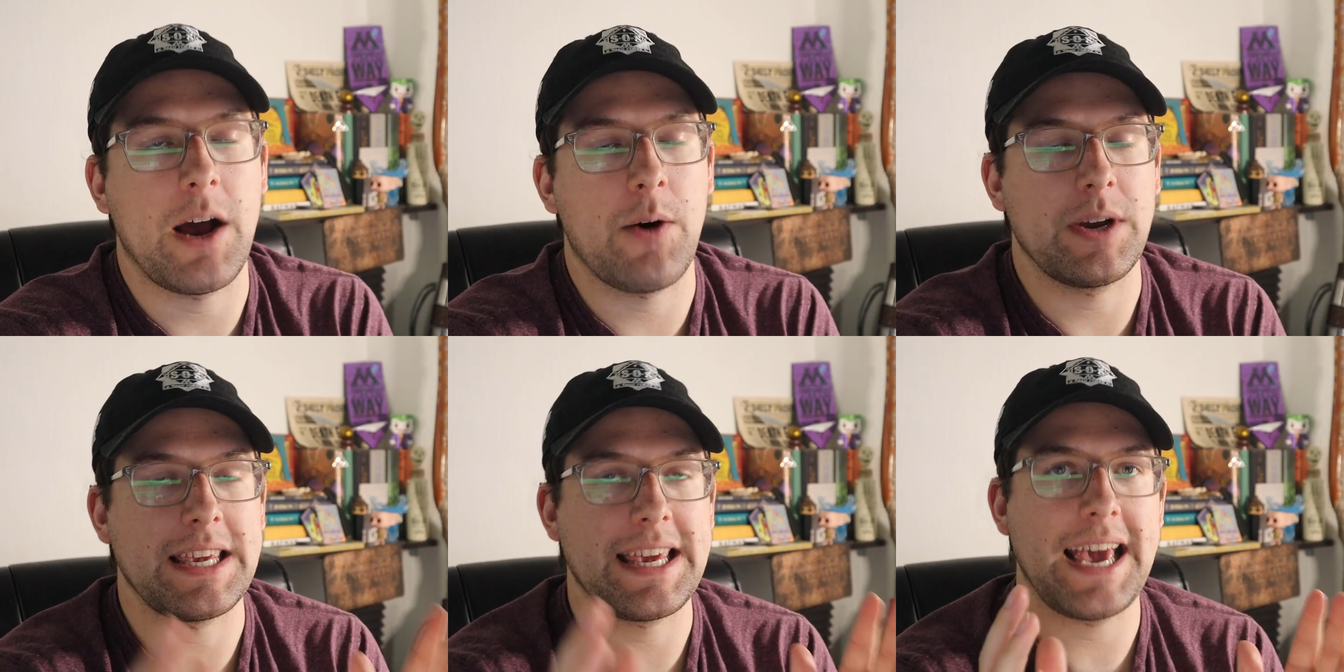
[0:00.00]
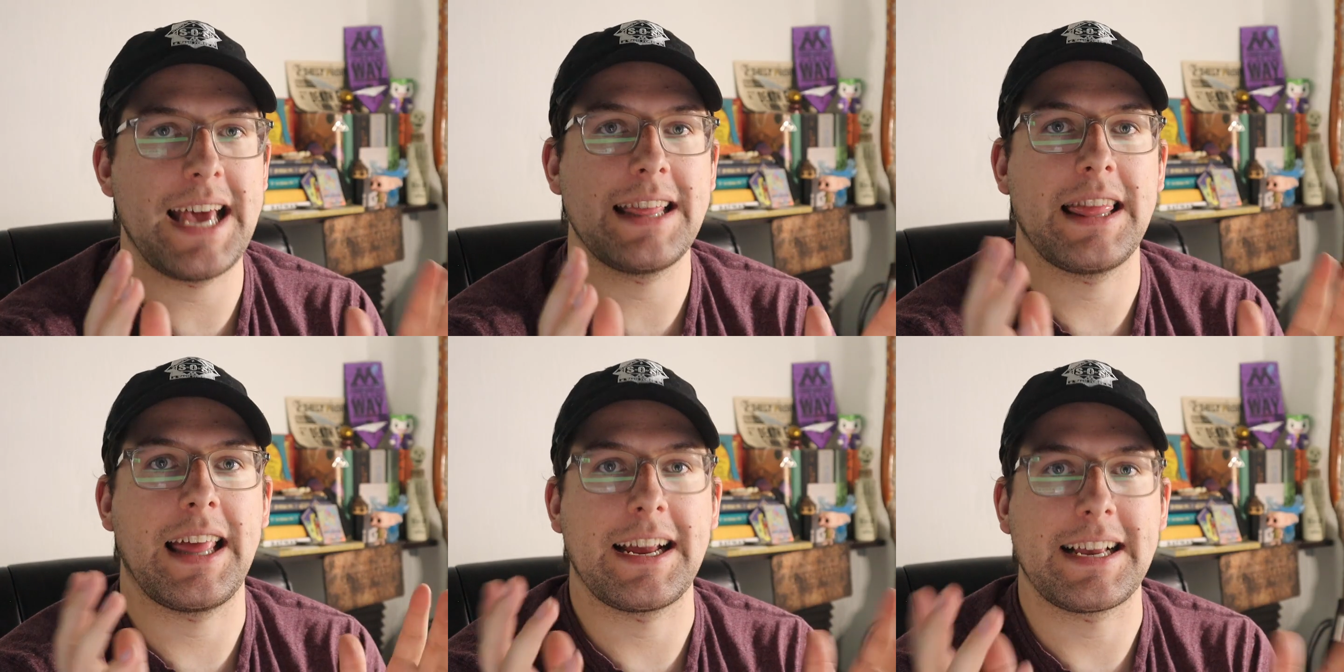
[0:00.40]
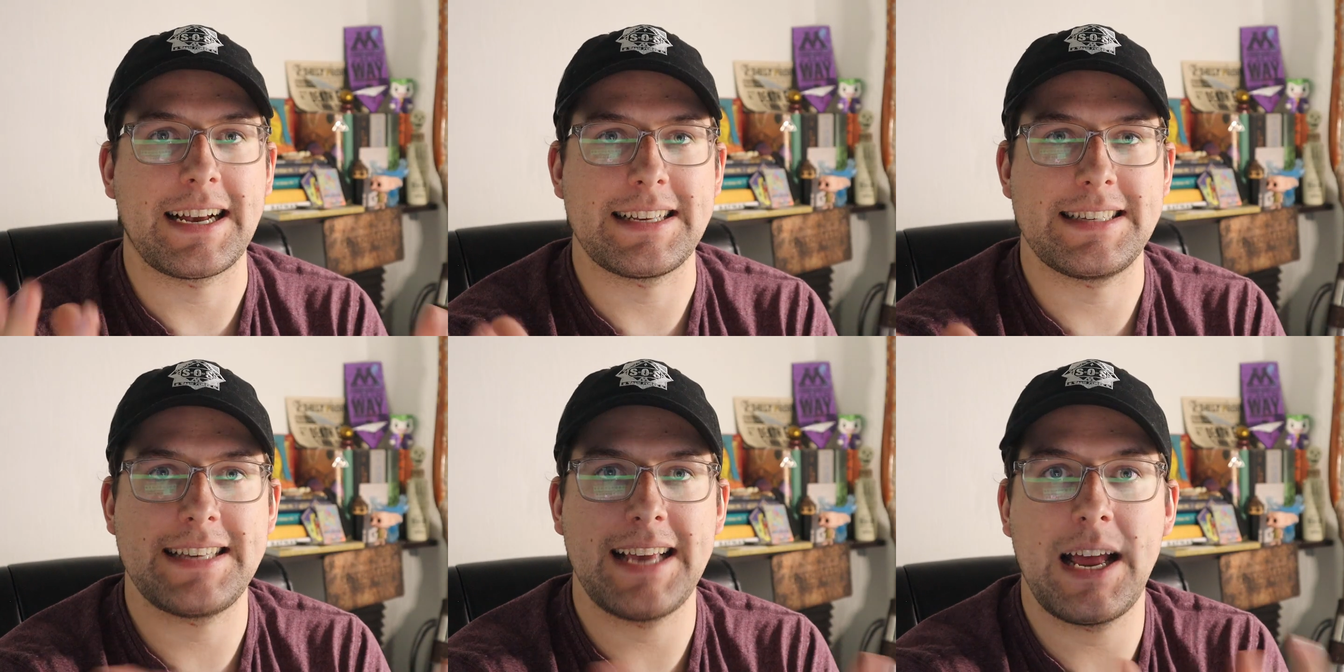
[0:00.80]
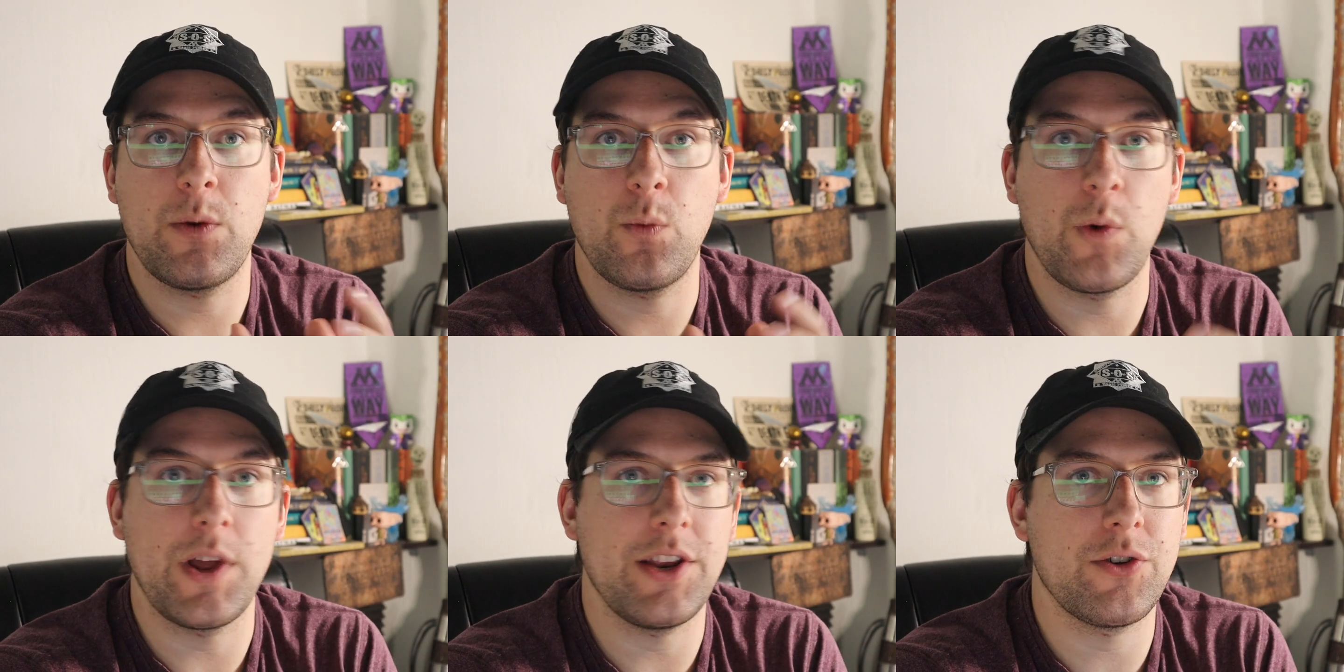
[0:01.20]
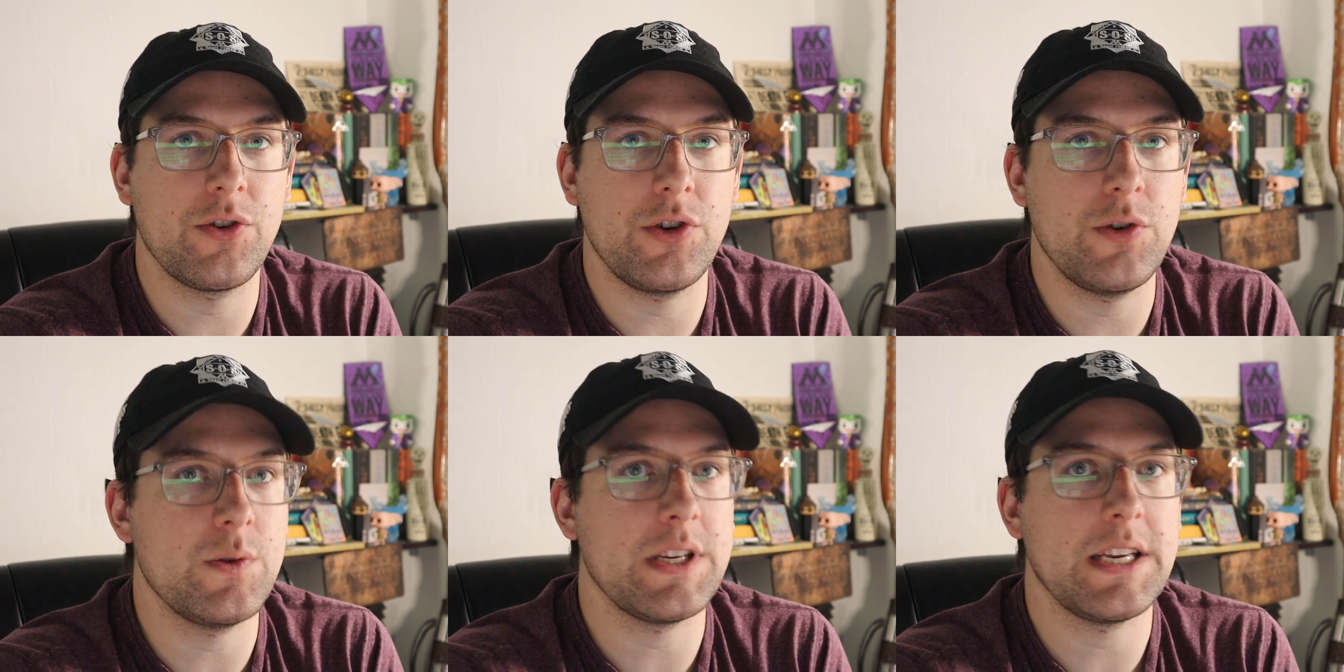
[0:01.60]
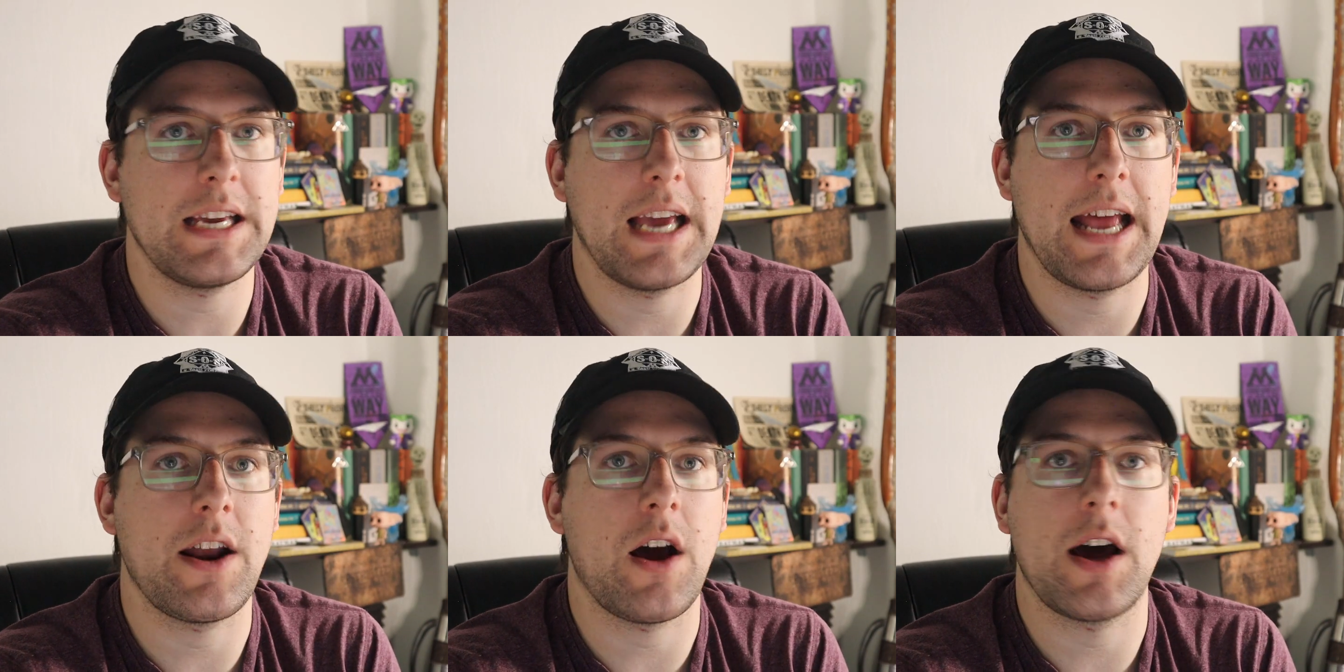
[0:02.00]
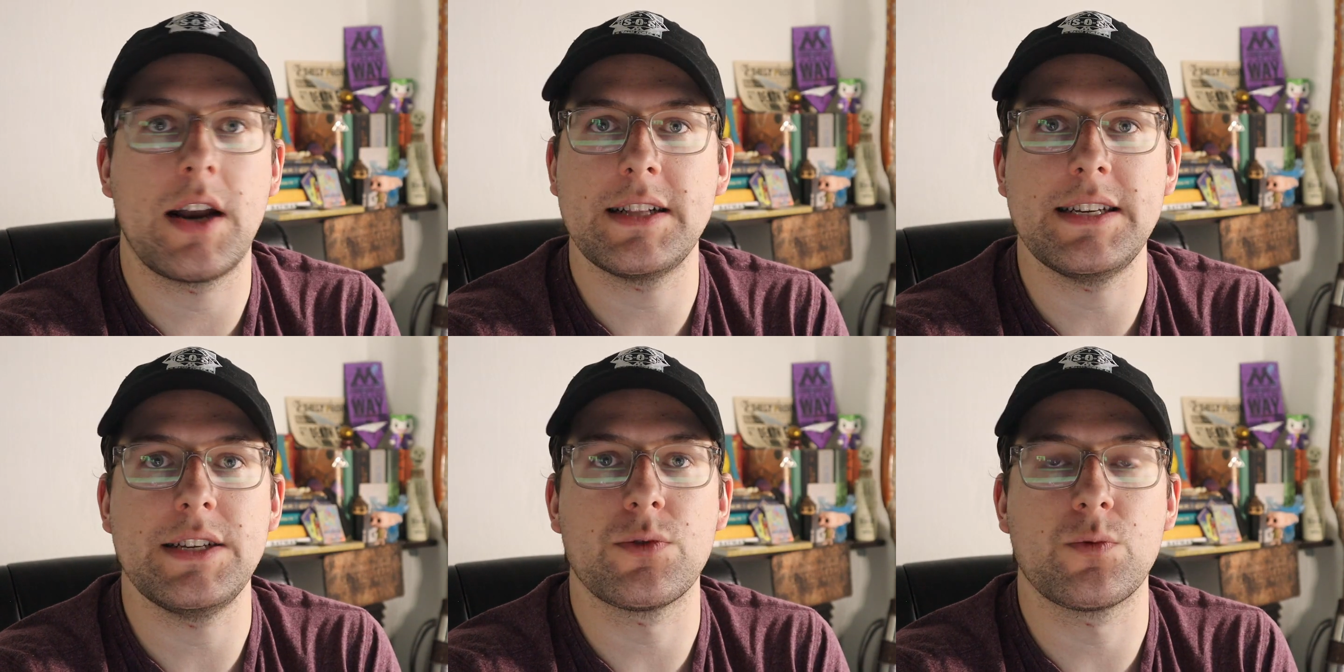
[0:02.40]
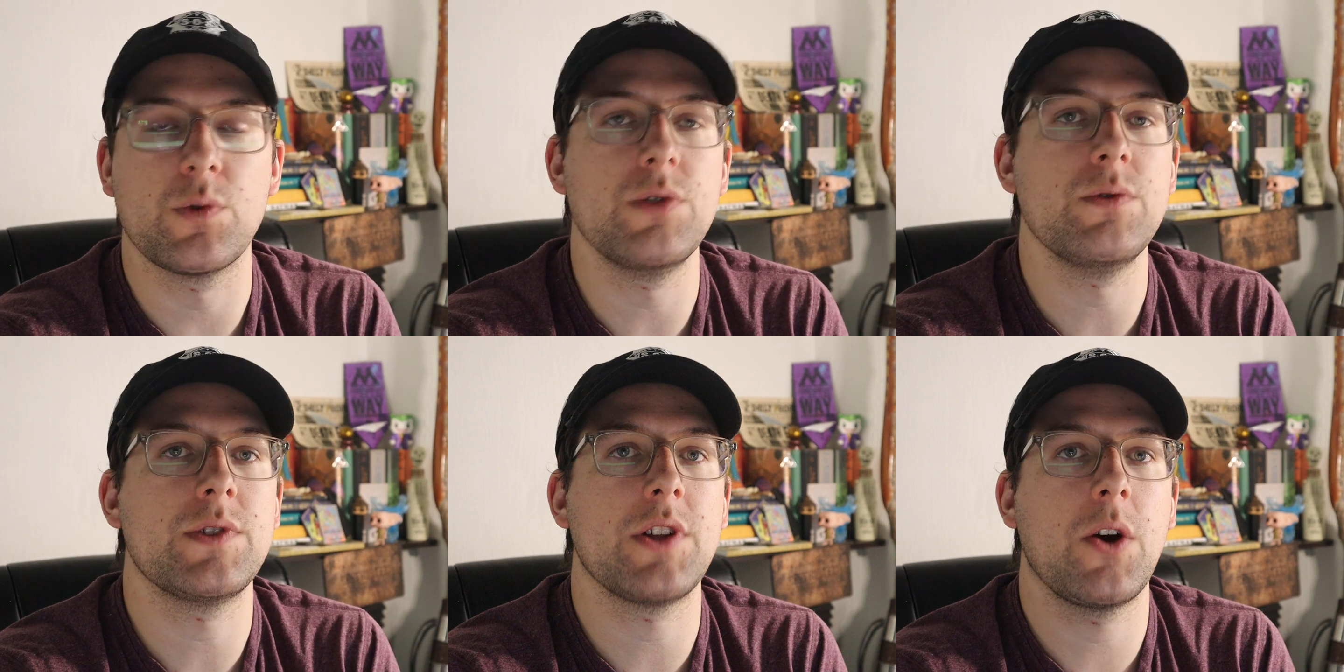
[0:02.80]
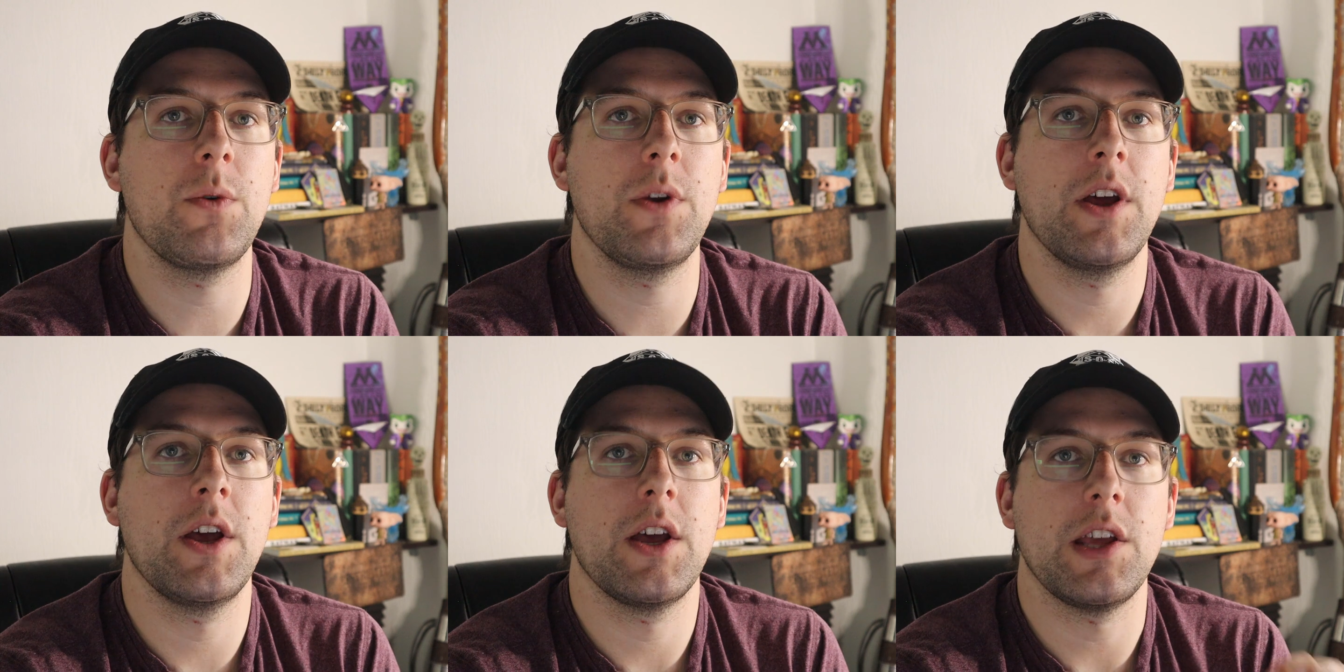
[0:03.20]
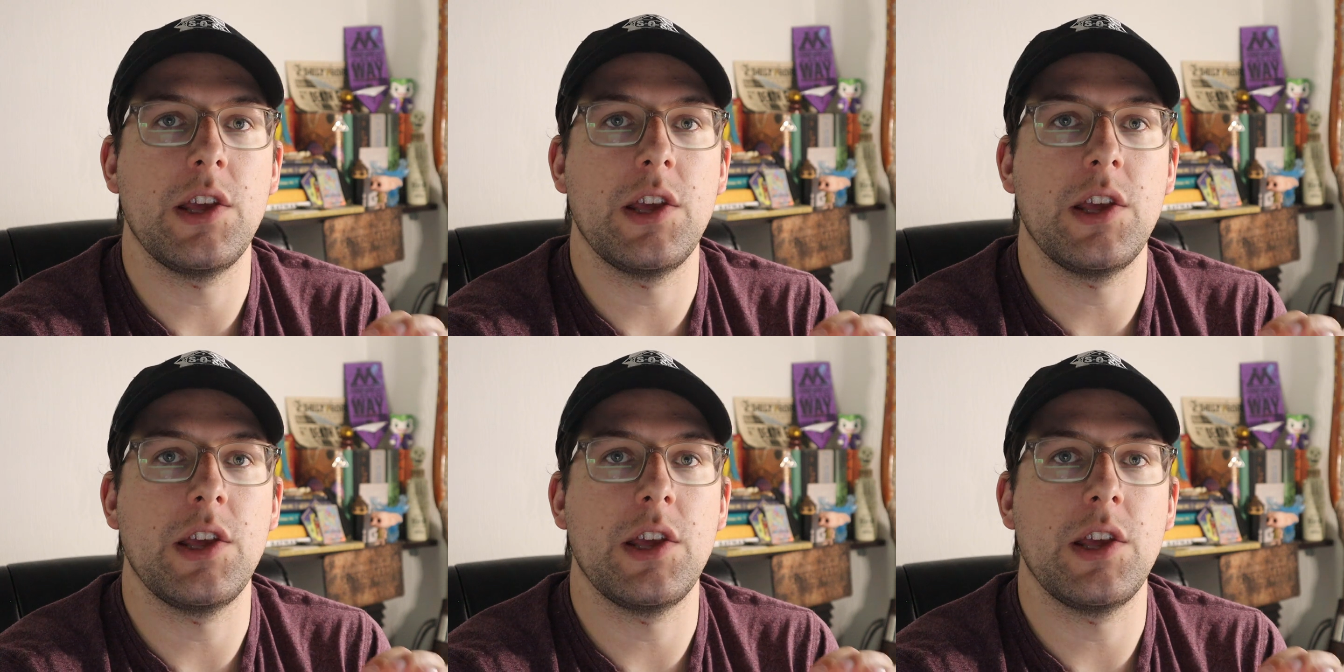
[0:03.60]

Now again, like I said, when you're using an Oddities runestone,